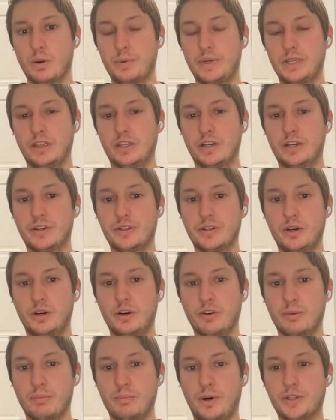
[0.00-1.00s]
where we learn
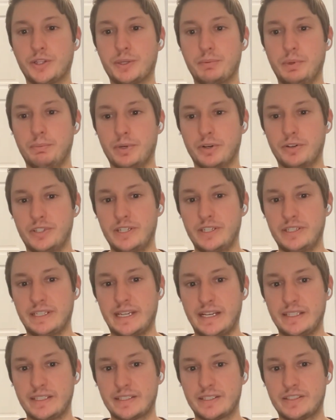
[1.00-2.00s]
over multiple protein
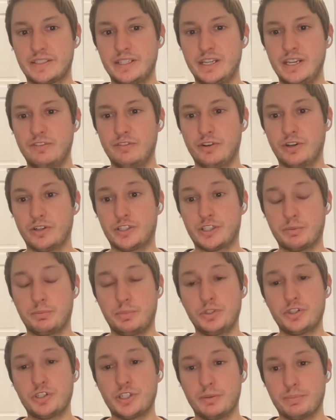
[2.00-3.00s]
tasks, for
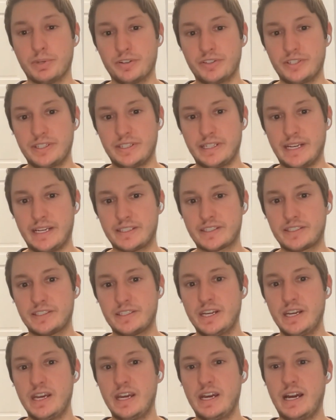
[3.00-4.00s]
distribution of protein
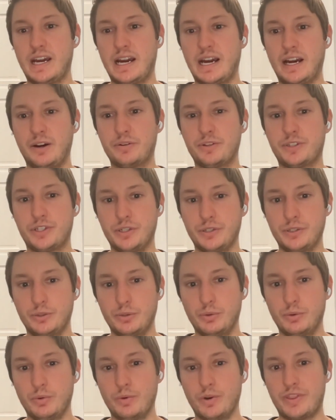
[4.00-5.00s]
tasks, how
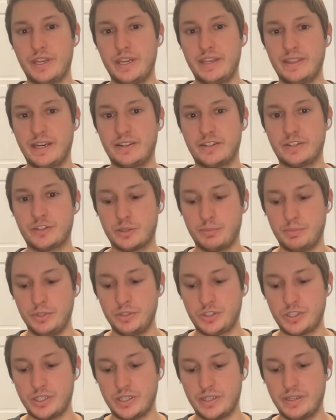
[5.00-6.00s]
to, within that
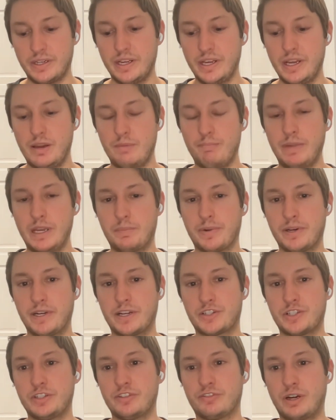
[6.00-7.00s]
distribution, make
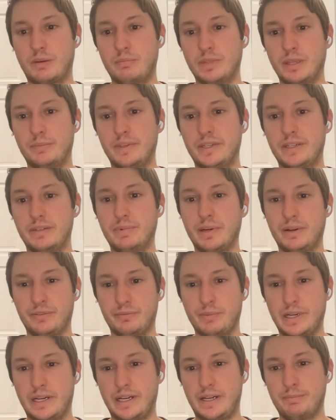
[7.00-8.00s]
predictions from limited
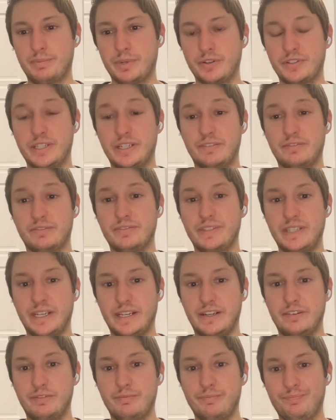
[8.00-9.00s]
protein
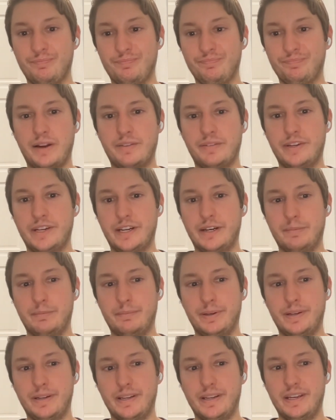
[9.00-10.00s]
data. We wound
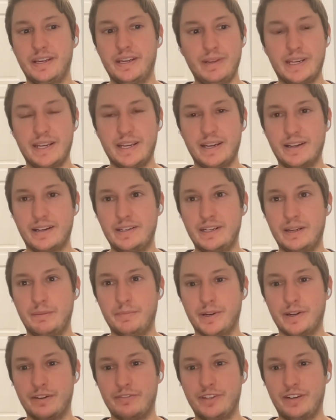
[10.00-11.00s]
up making a
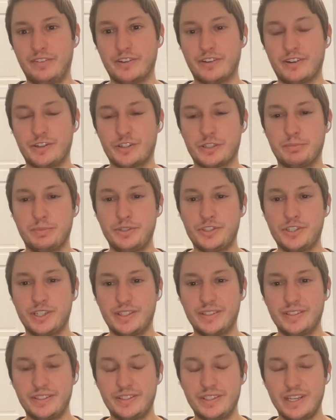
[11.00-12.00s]
number of novel
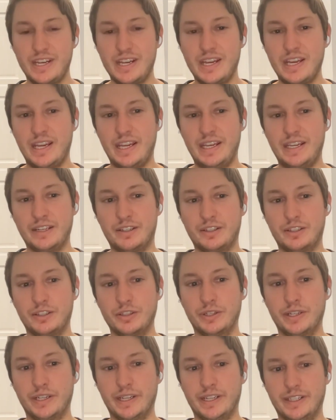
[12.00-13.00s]
contributions,
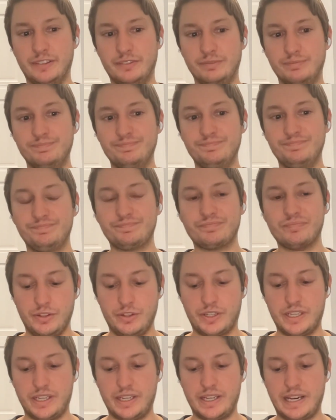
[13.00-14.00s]
including
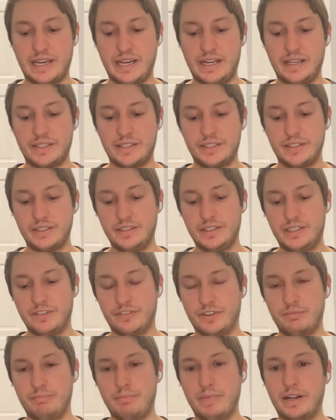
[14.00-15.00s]
looking at
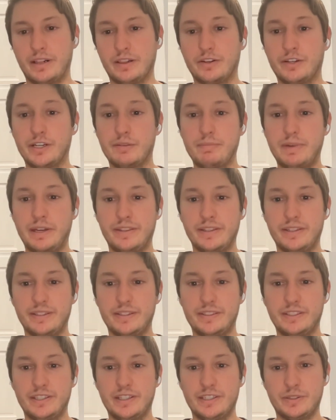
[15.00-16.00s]
different meta-learning
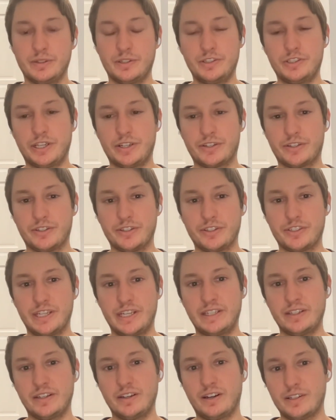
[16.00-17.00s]
methods. So in general,
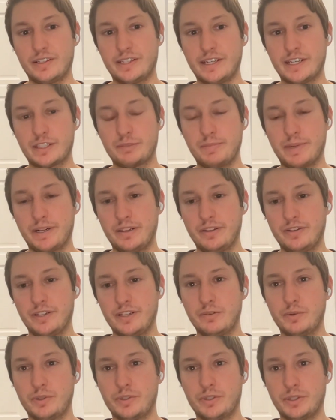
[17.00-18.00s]
there's in-context
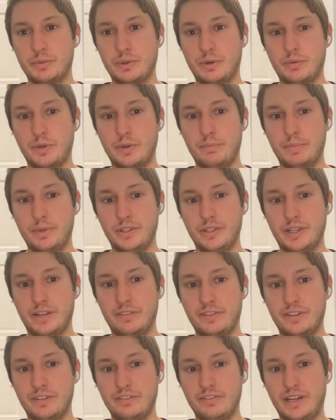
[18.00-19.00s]
meta-learning, which is what we build
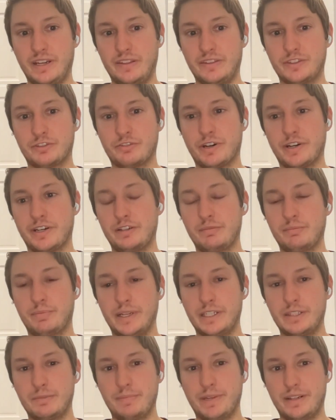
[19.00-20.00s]
off of, and is
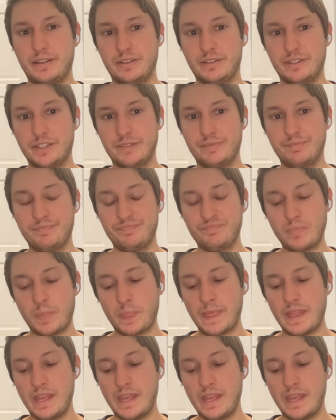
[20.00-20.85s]
gradient-based meta-learning.